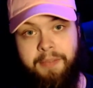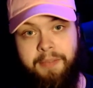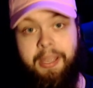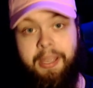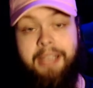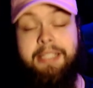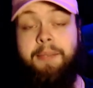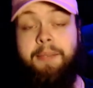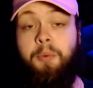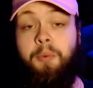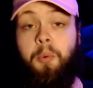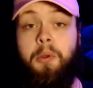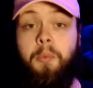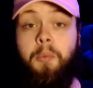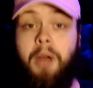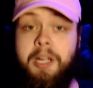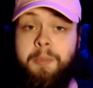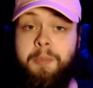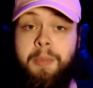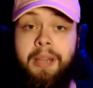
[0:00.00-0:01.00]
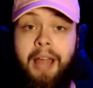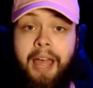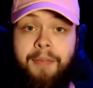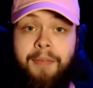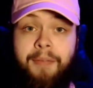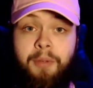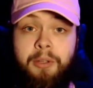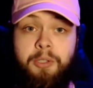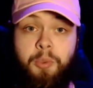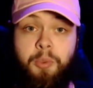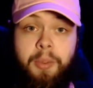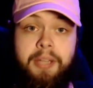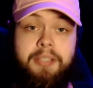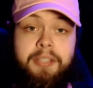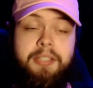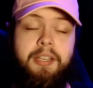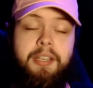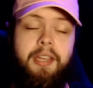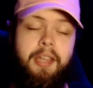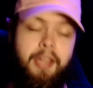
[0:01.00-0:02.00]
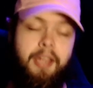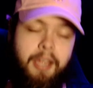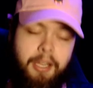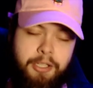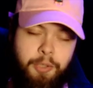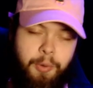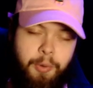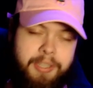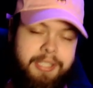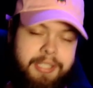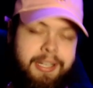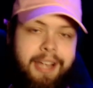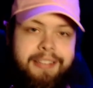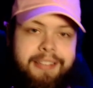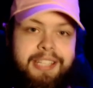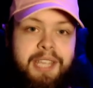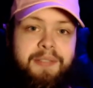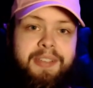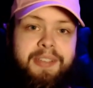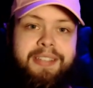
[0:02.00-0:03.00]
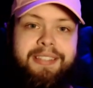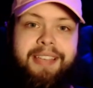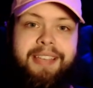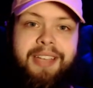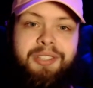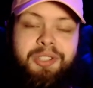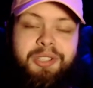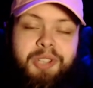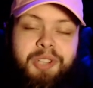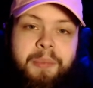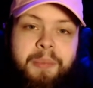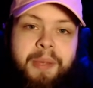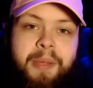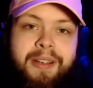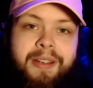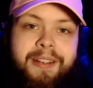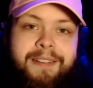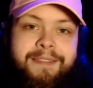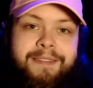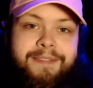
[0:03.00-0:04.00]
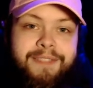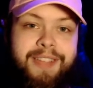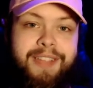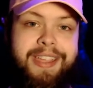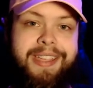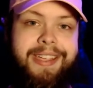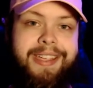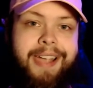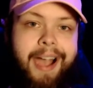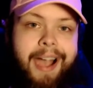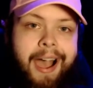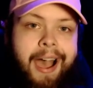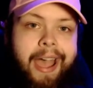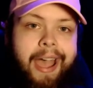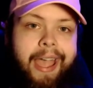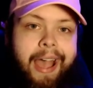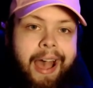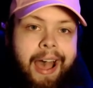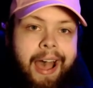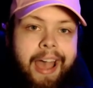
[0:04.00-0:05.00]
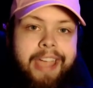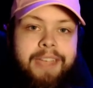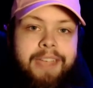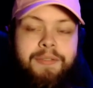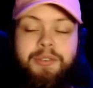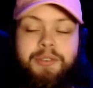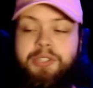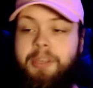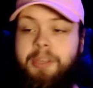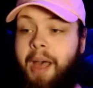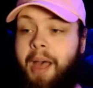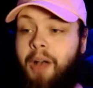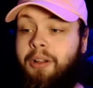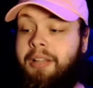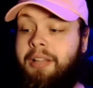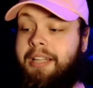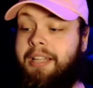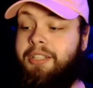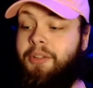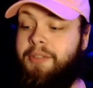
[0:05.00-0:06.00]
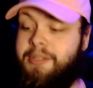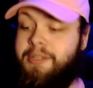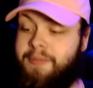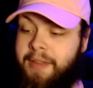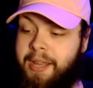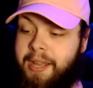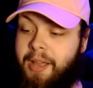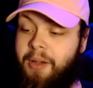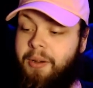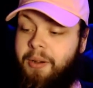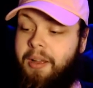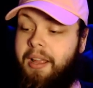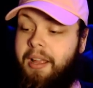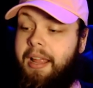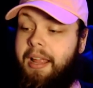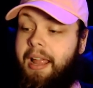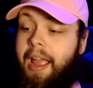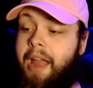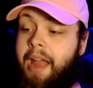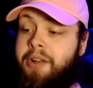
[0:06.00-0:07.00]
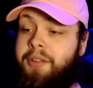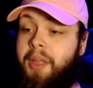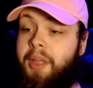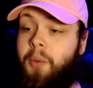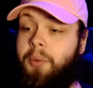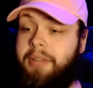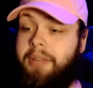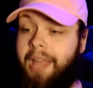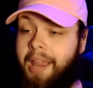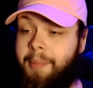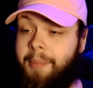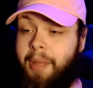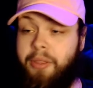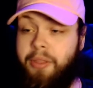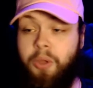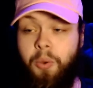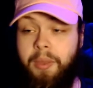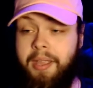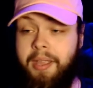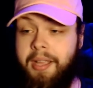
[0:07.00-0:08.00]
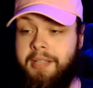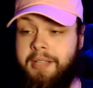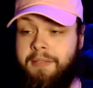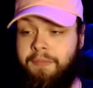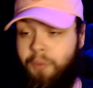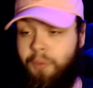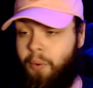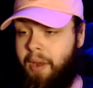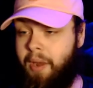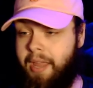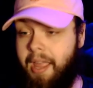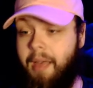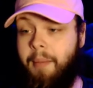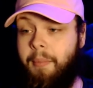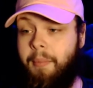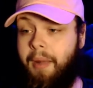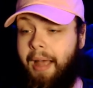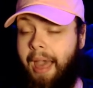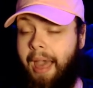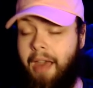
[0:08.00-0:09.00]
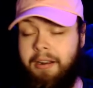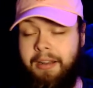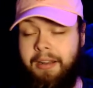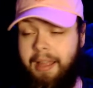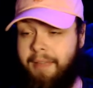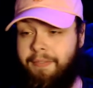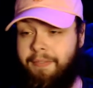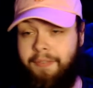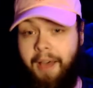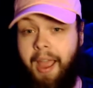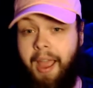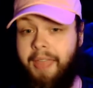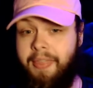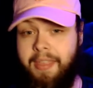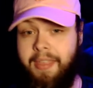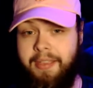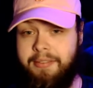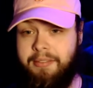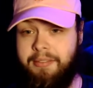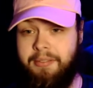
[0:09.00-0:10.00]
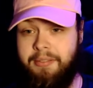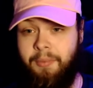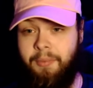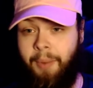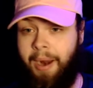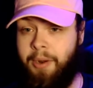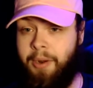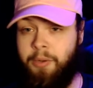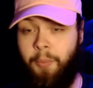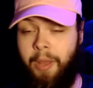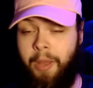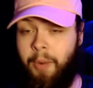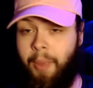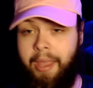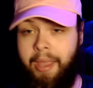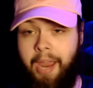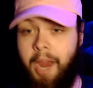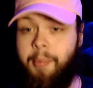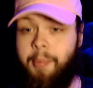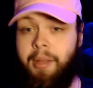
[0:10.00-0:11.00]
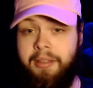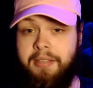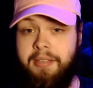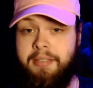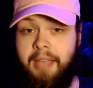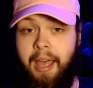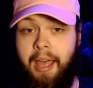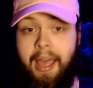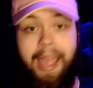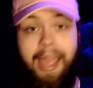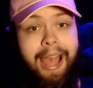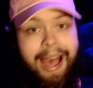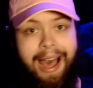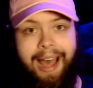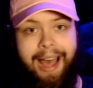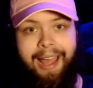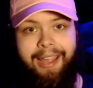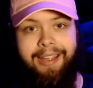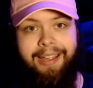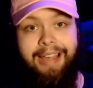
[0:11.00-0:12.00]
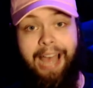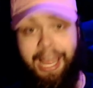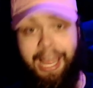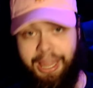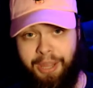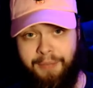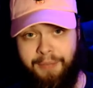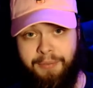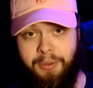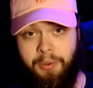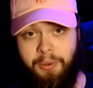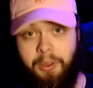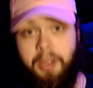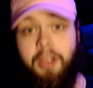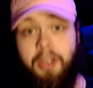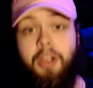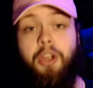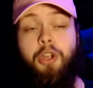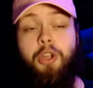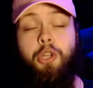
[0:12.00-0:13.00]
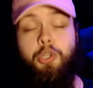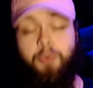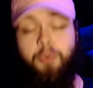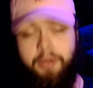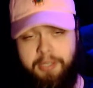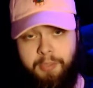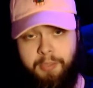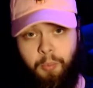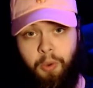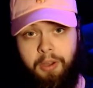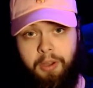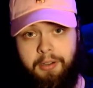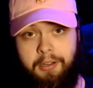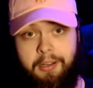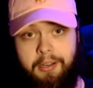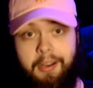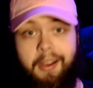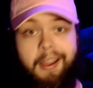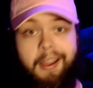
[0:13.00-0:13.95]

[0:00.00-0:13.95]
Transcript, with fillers: If you guys ever want to watch me live on Twitch, twitch.tv/JerBearVII. If you somehow clicked on this video and you're like, what the hell am I doing? It's 4 a.m. How did I find this? Why do I care about this guy? Hi, I love you. Drink some water.